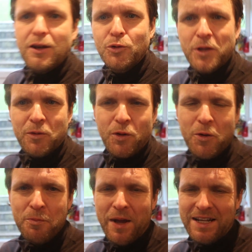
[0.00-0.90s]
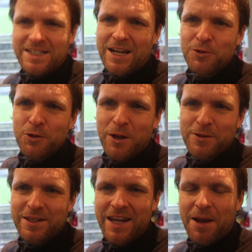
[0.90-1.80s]
Hello there, welcome back to the channel. Now
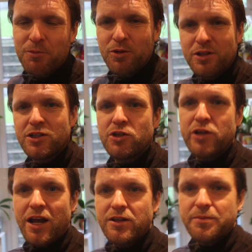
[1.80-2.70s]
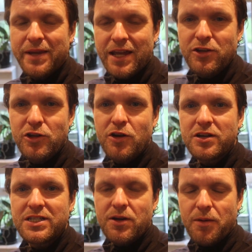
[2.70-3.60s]
today I'm going to show you how to make a New
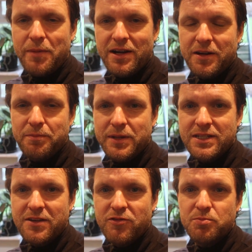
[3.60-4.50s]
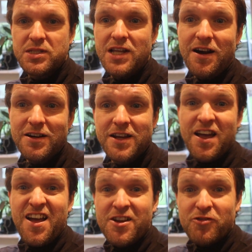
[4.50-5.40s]
York style American pizza from start
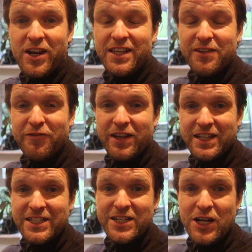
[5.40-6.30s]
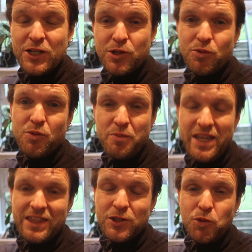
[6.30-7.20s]
right to finish. So we'll
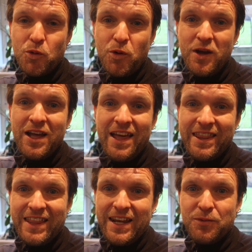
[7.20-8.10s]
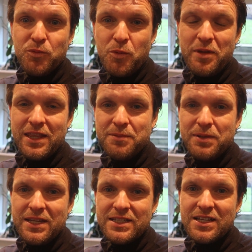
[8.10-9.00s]
make the dough and then we'll make the
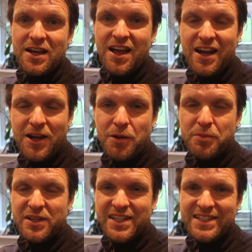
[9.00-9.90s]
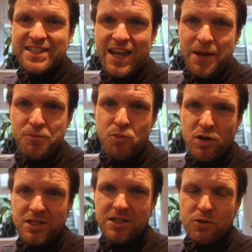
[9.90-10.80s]
pizza in a couple of days time
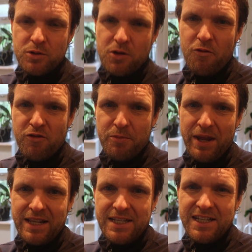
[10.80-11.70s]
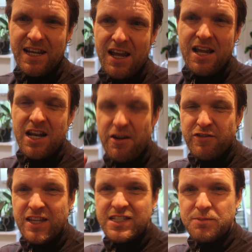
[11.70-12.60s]
once the dough's all fermented. Now
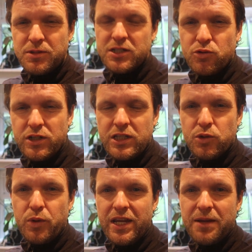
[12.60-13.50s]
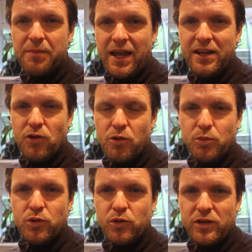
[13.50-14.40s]
for this I'm just going to tweak my
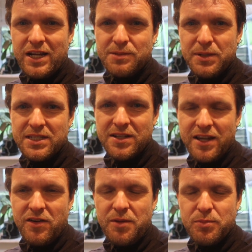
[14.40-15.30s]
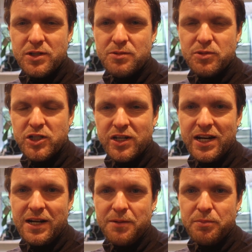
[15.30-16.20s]
normal dough recipe slightly, put some
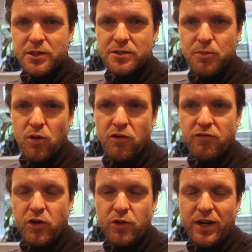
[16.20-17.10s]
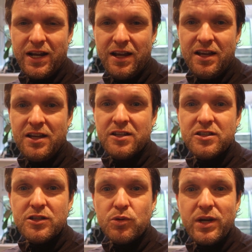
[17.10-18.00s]
sugar in it, put some olive oil in it,
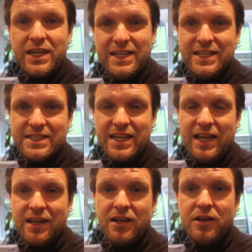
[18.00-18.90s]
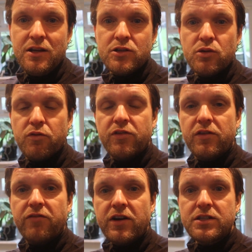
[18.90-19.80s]
so it's quite easy. So for
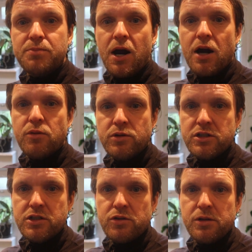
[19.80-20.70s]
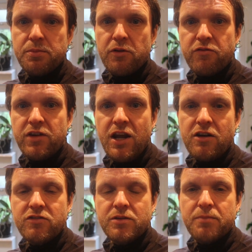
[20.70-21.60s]
the first part we're just going to put
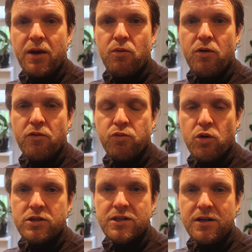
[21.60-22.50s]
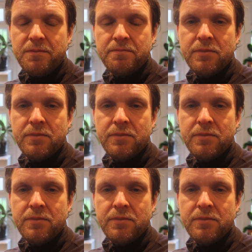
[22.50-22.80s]
300 ml of water.